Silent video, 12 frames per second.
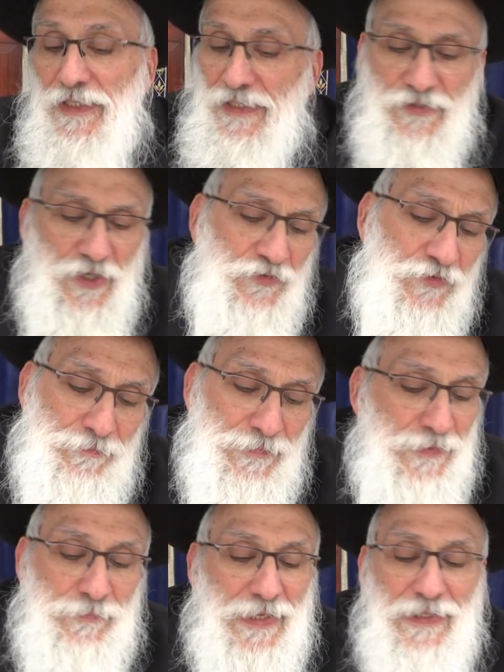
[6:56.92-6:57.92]
It doesn't
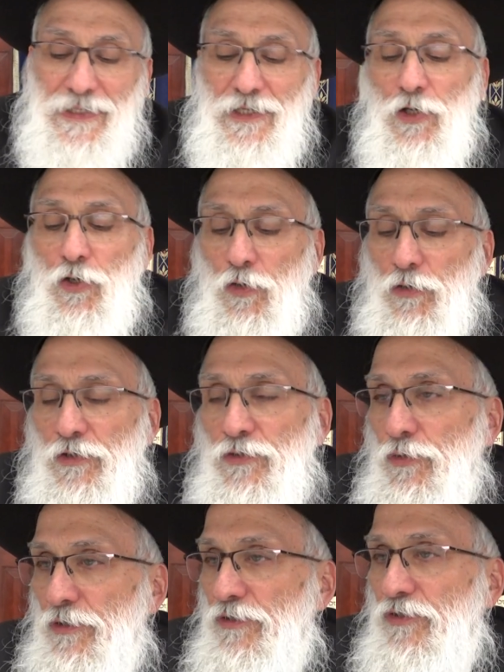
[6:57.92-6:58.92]
mean making a hole in
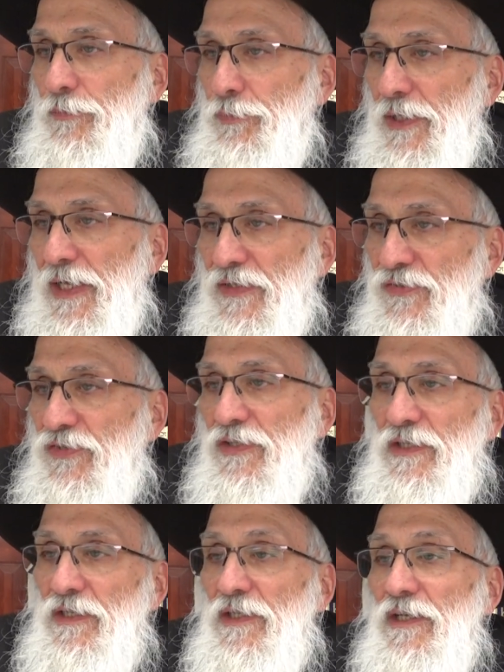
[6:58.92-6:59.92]
order to plant.
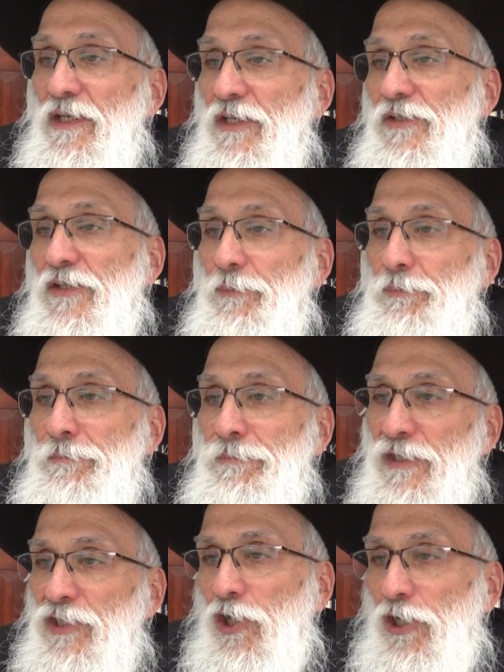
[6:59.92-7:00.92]
The
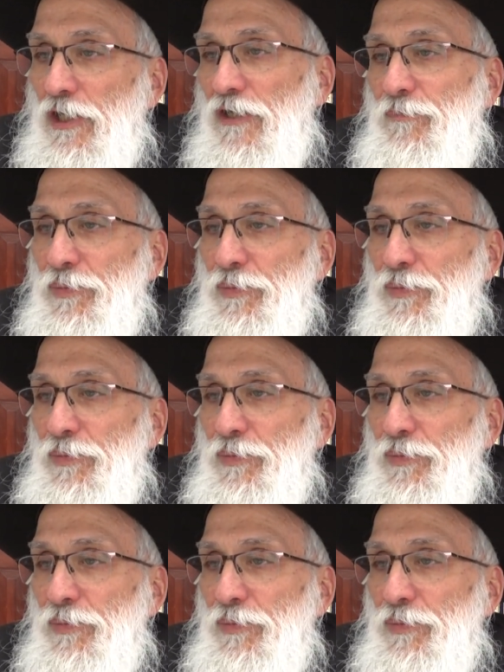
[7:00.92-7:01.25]
malacha